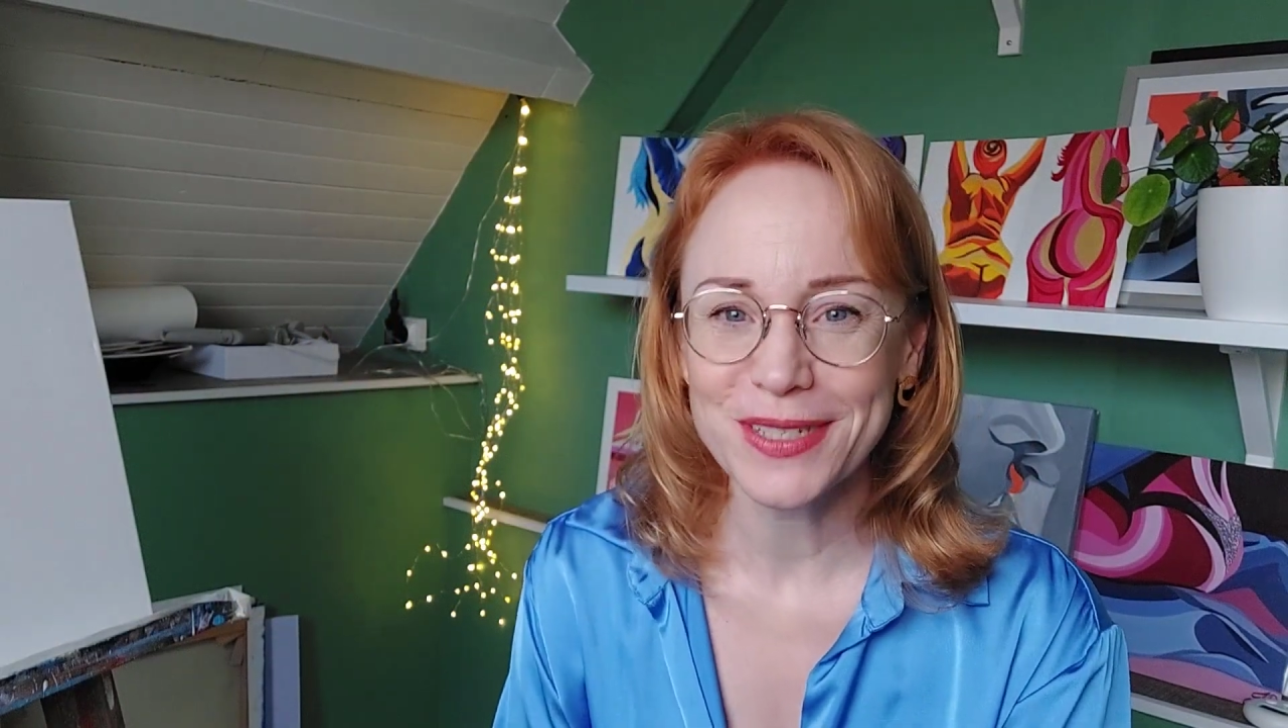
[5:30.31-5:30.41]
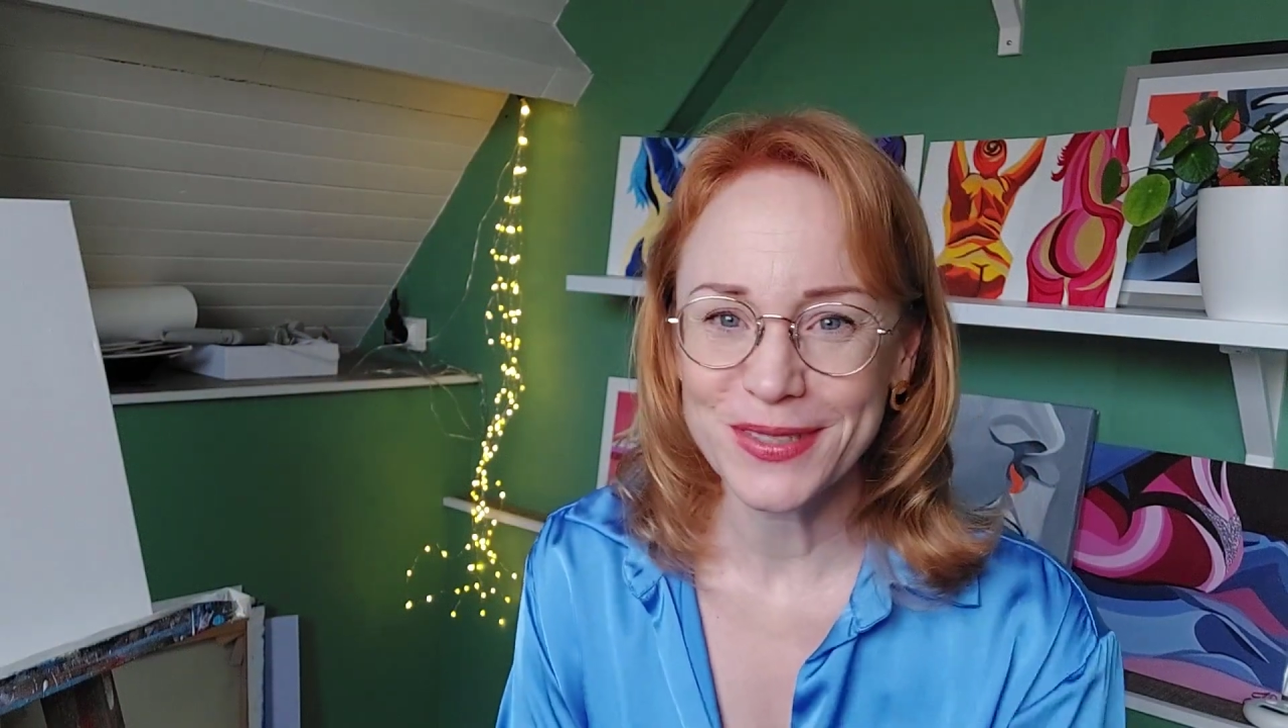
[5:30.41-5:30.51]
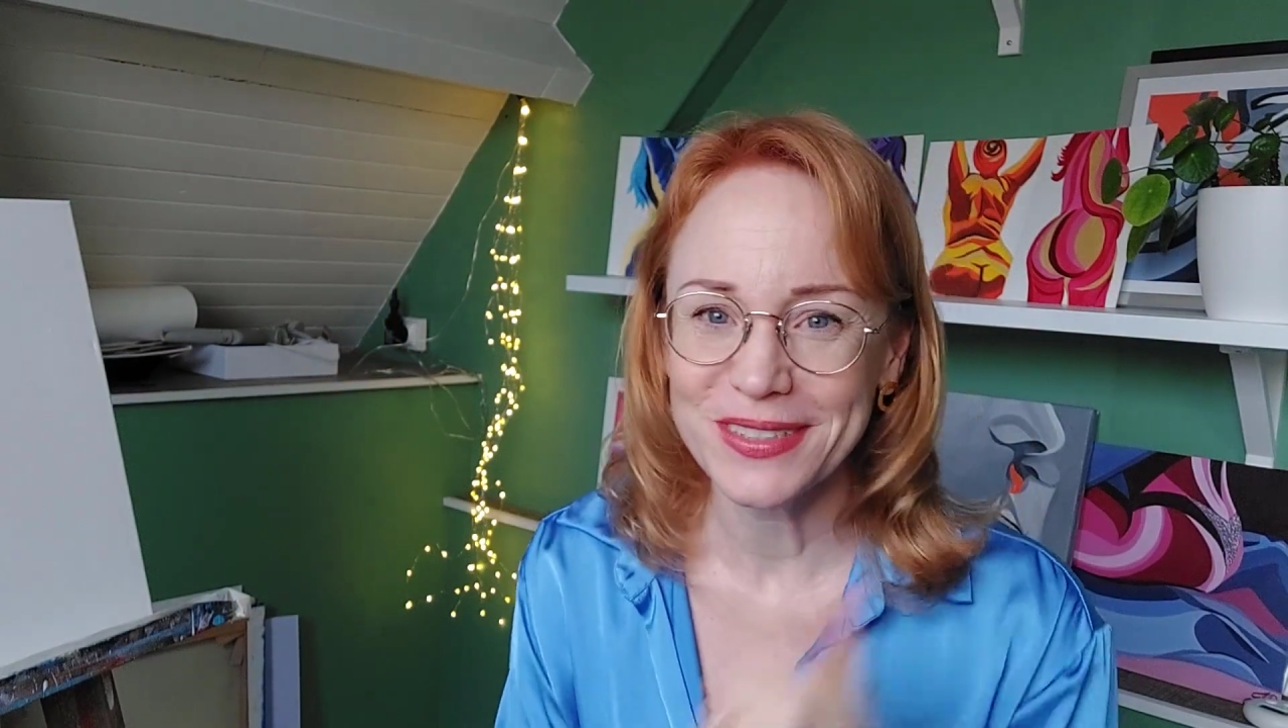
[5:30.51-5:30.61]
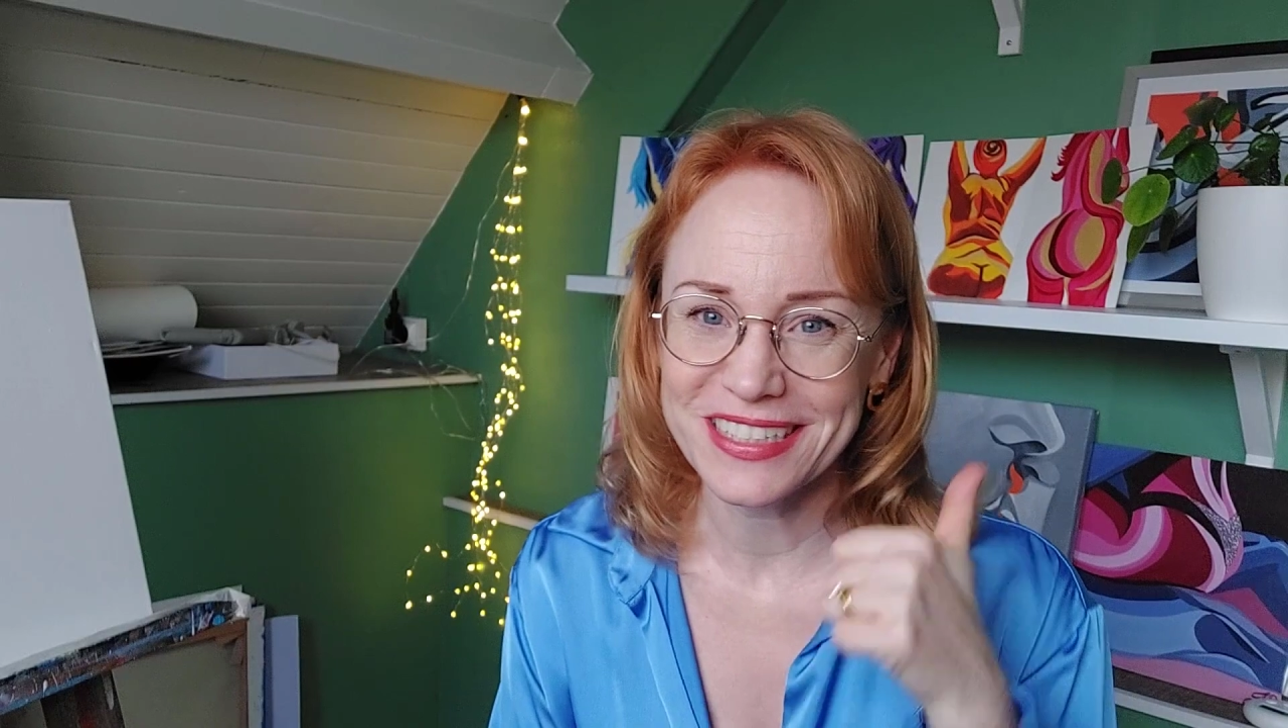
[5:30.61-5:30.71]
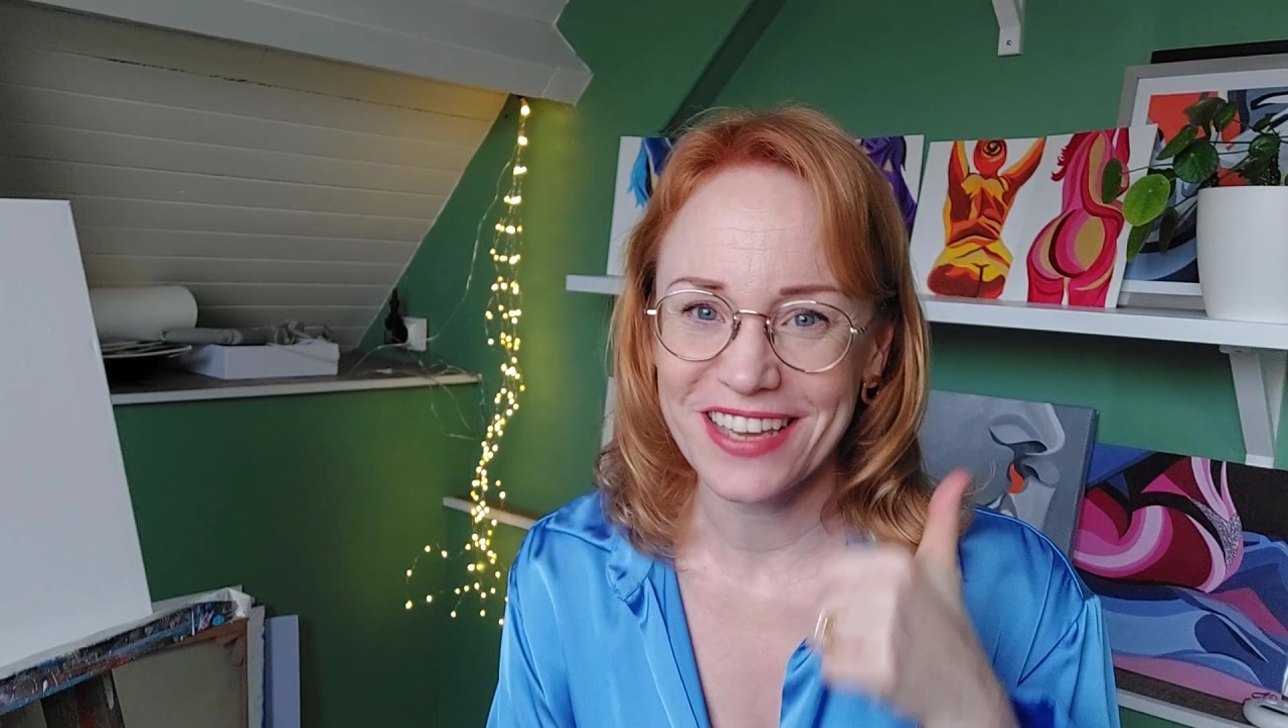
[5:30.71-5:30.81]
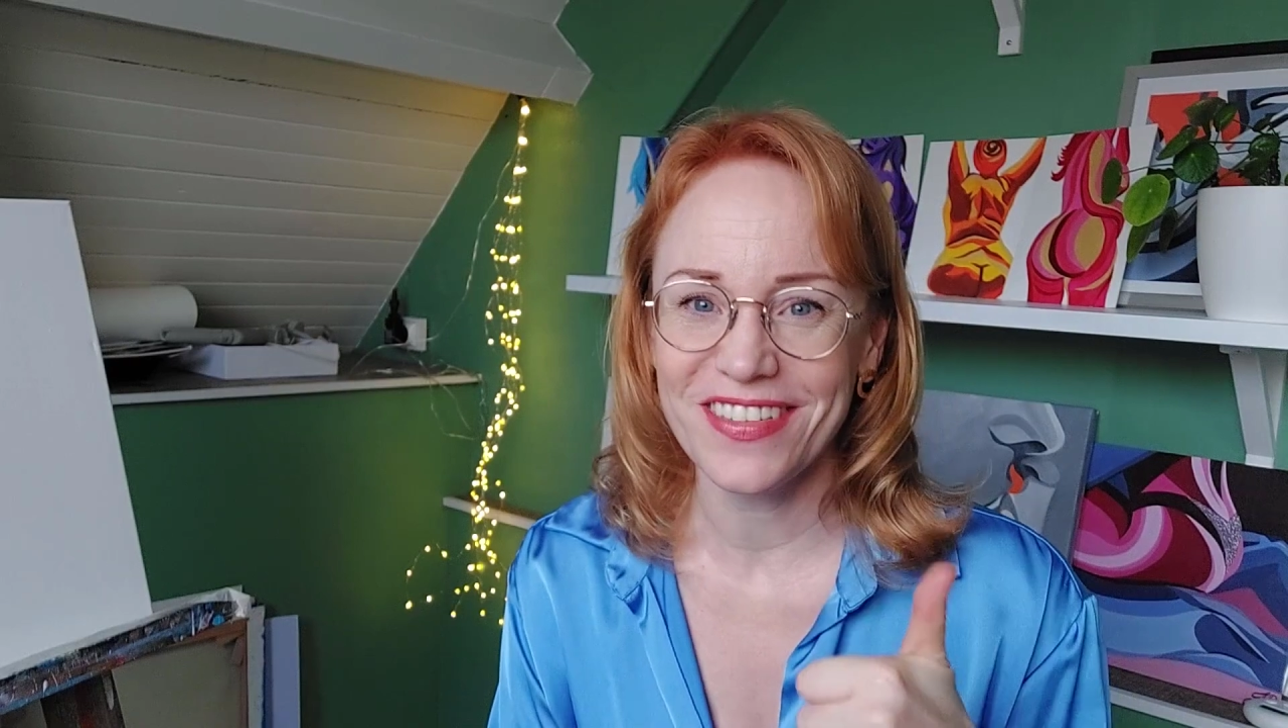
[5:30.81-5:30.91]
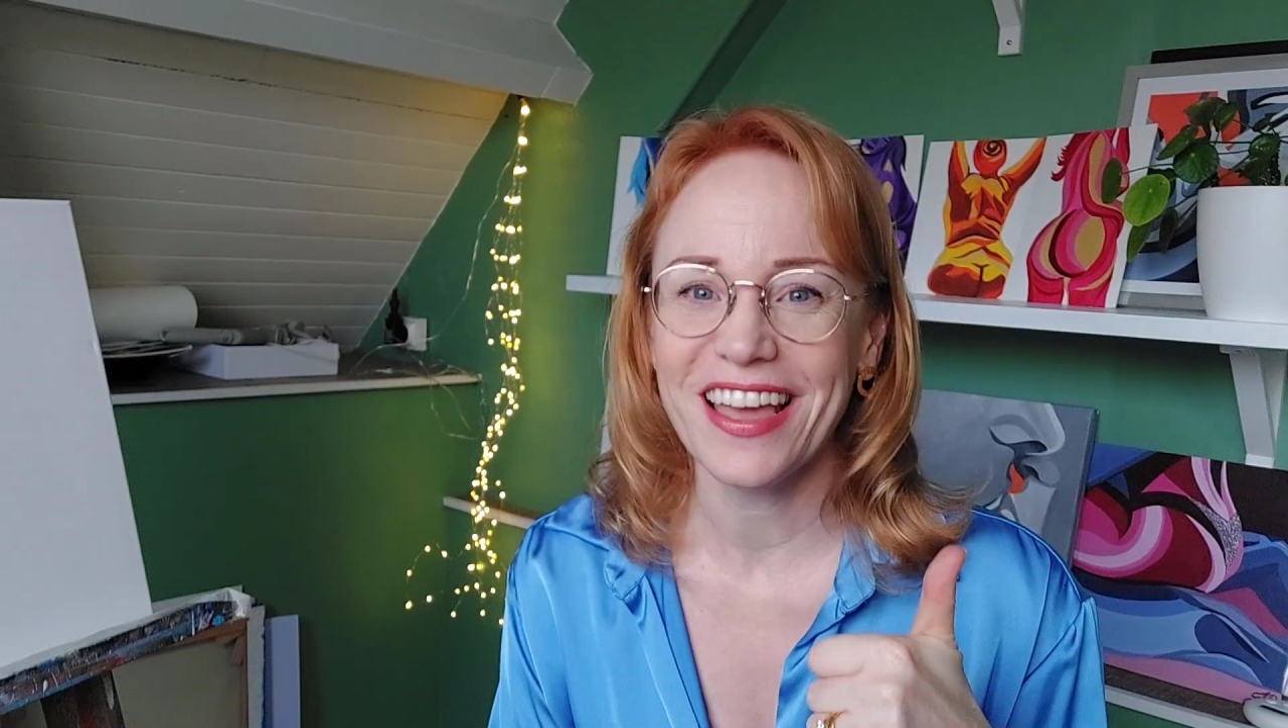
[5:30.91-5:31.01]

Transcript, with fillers: be sure to give